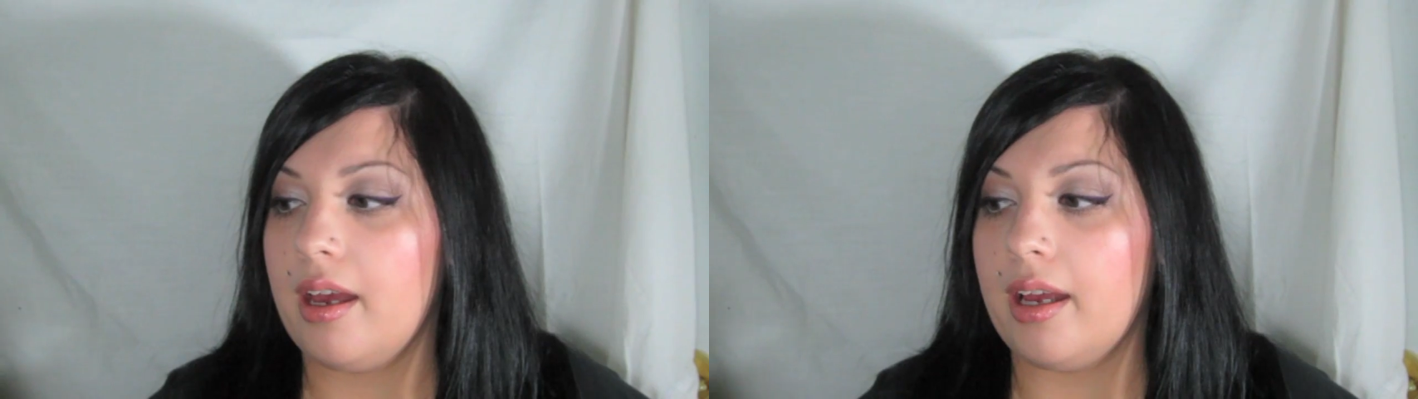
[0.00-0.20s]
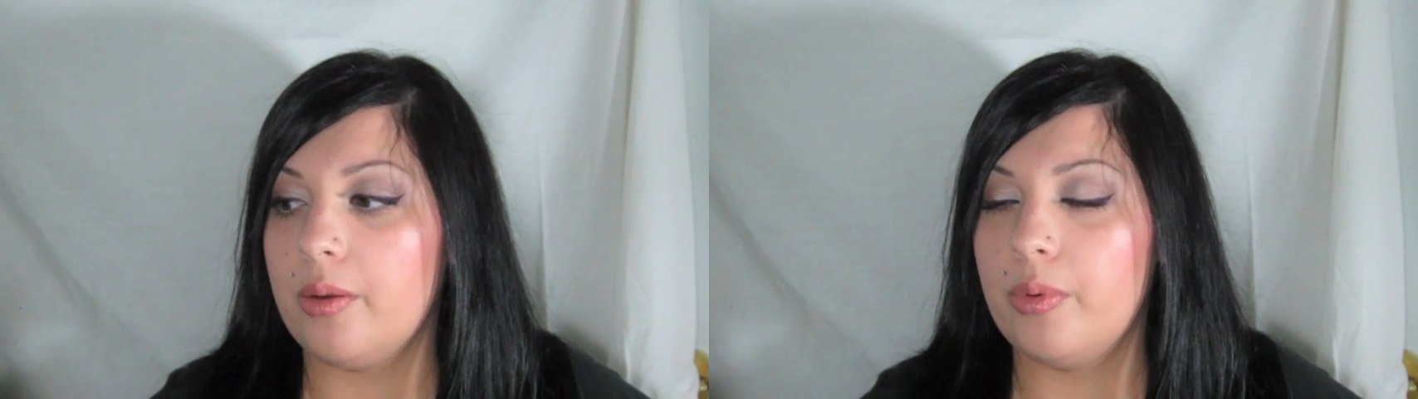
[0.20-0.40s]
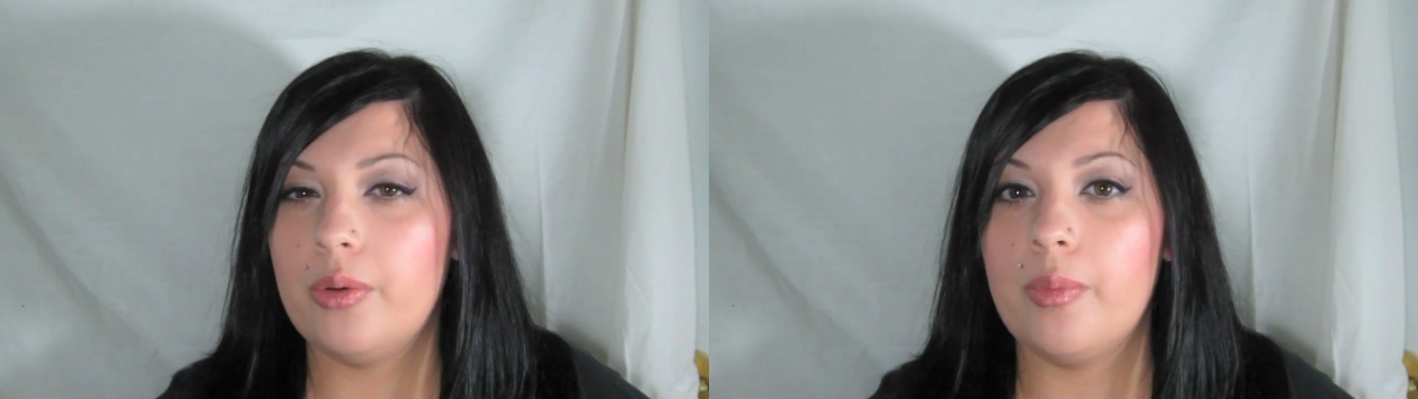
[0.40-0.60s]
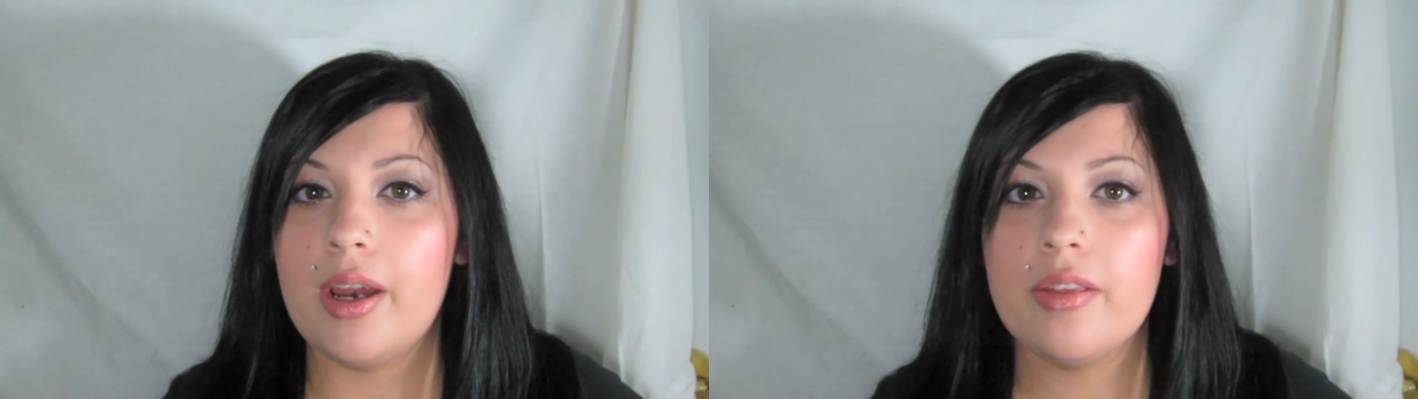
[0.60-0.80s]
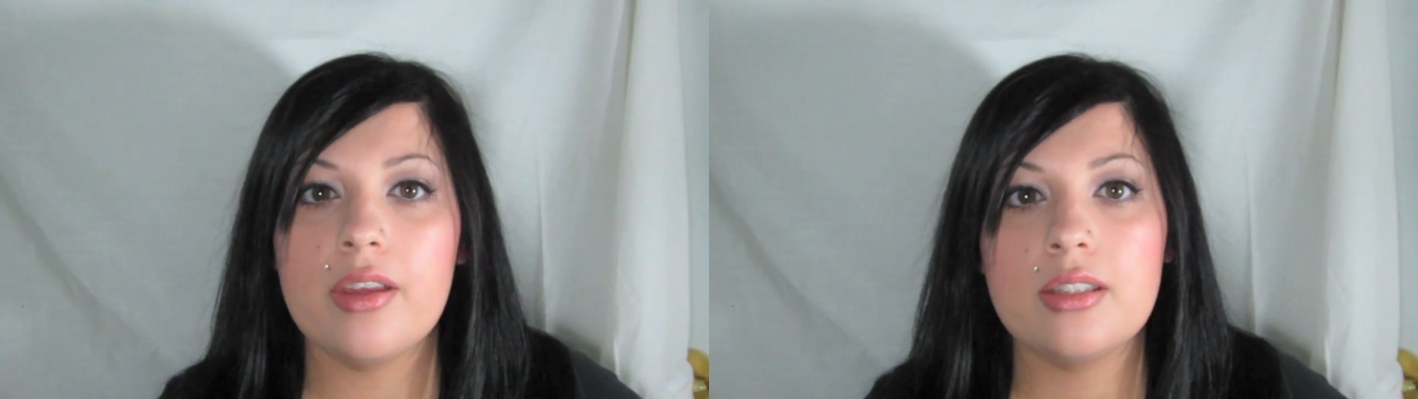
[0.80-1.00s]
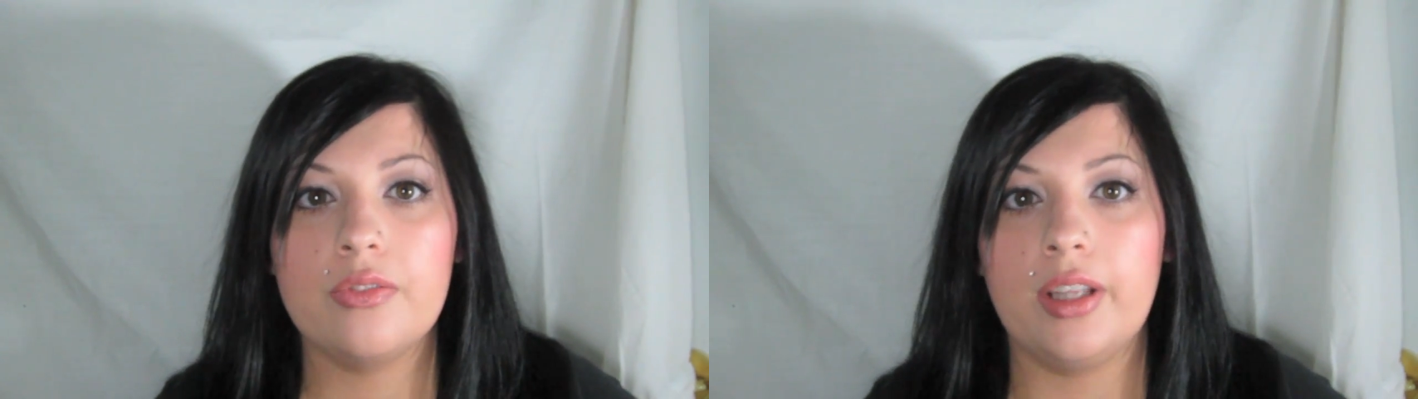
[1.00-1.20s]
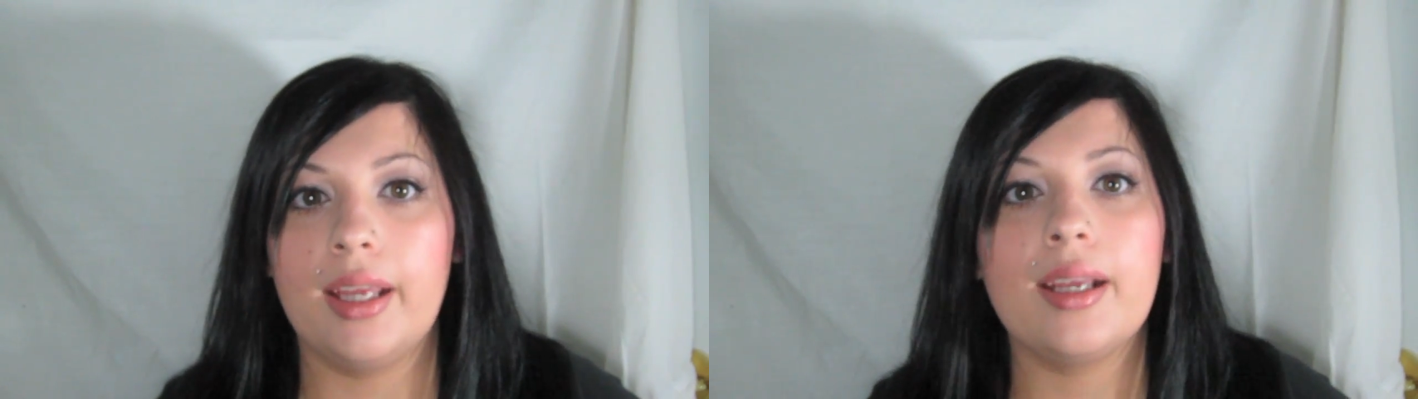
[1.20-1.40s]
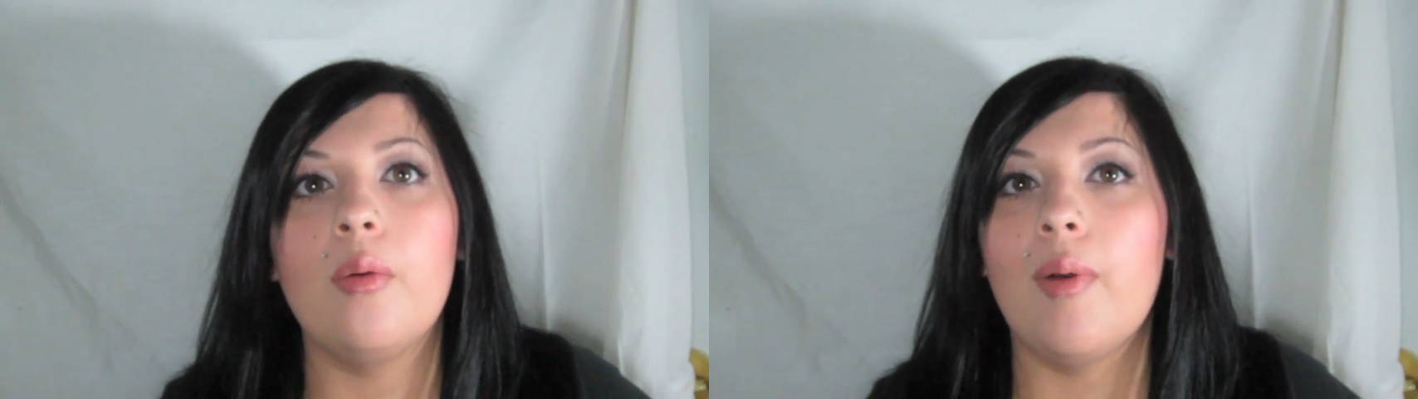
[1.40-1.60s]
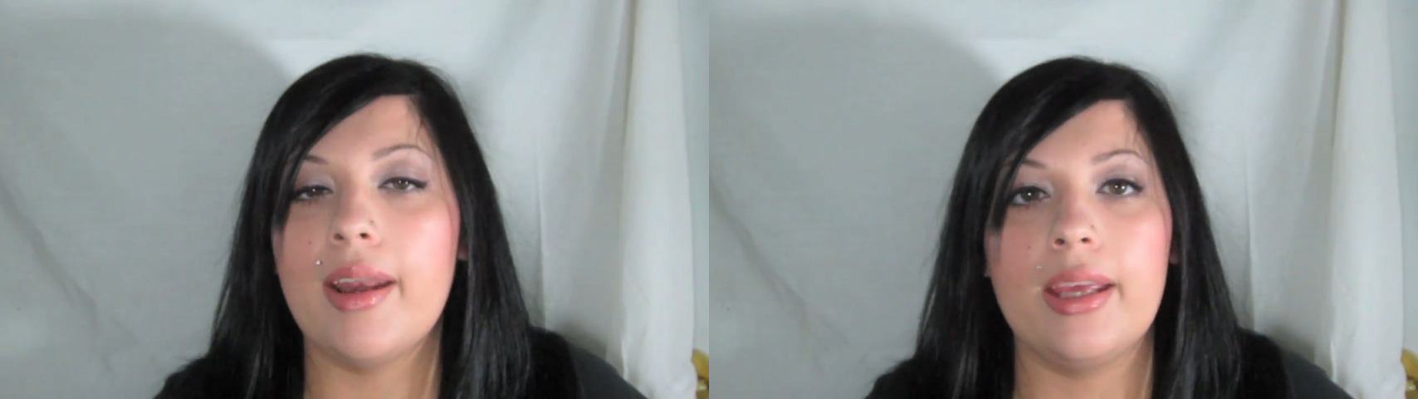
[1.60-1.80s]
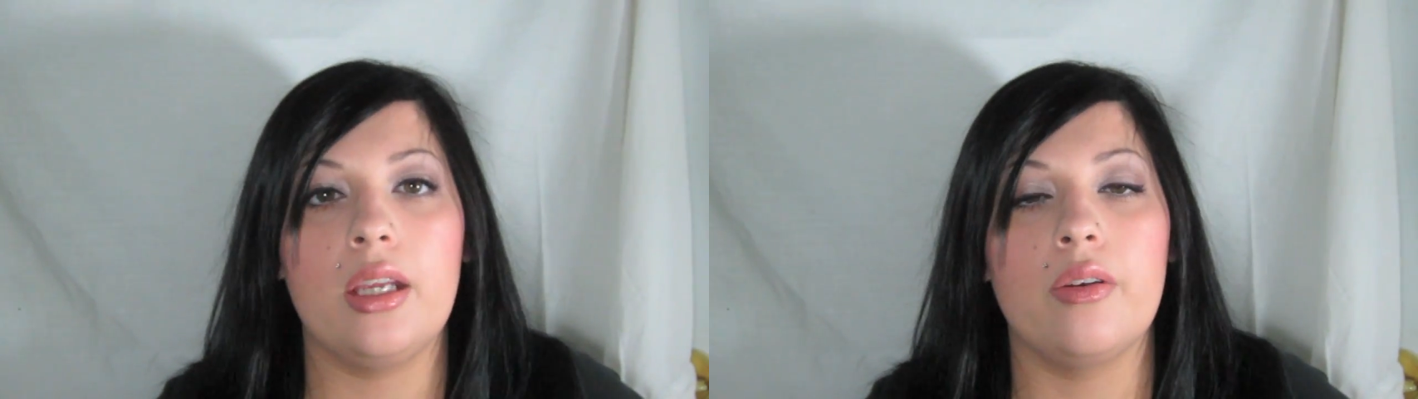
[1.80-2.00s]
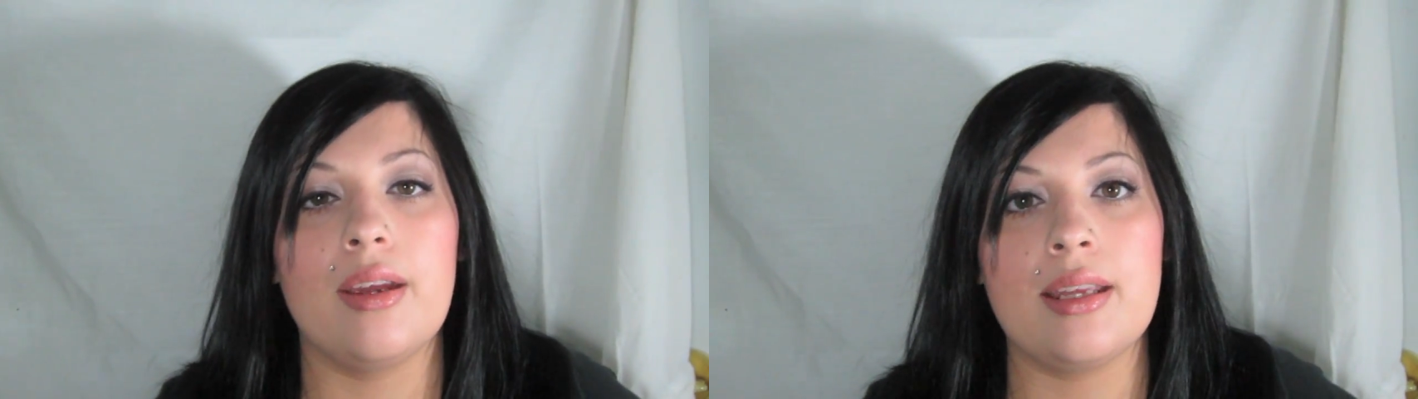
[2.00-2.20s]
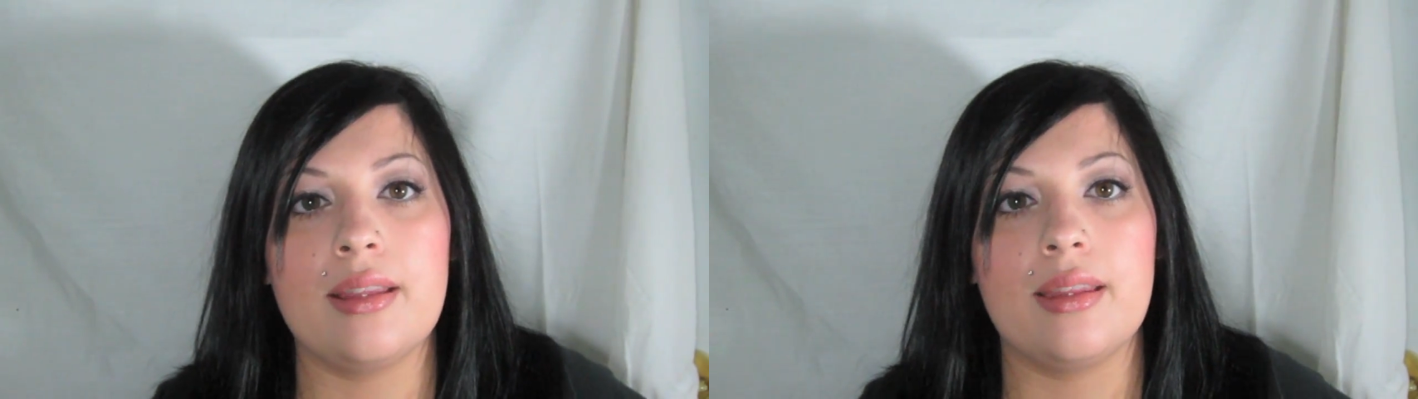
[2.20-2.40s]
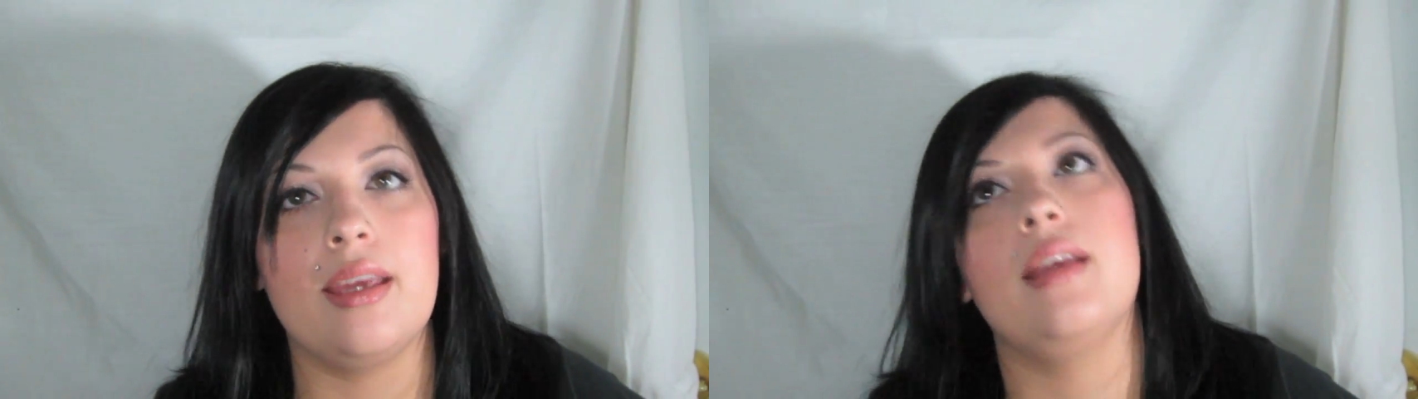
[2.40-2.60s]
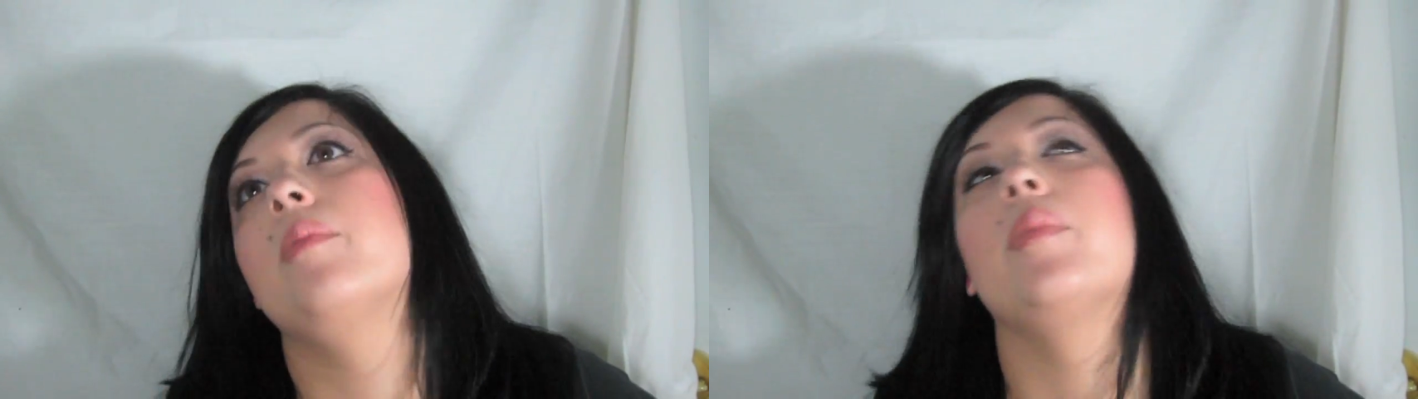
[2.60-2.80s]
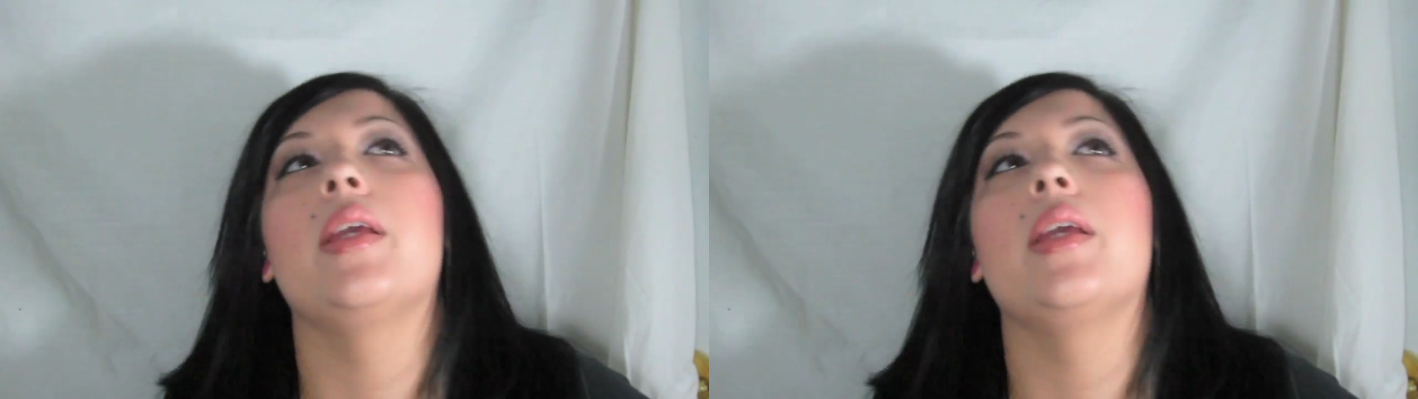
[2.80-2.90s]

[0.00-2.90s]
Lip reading: I wouldn't wear this for like a wedding or anything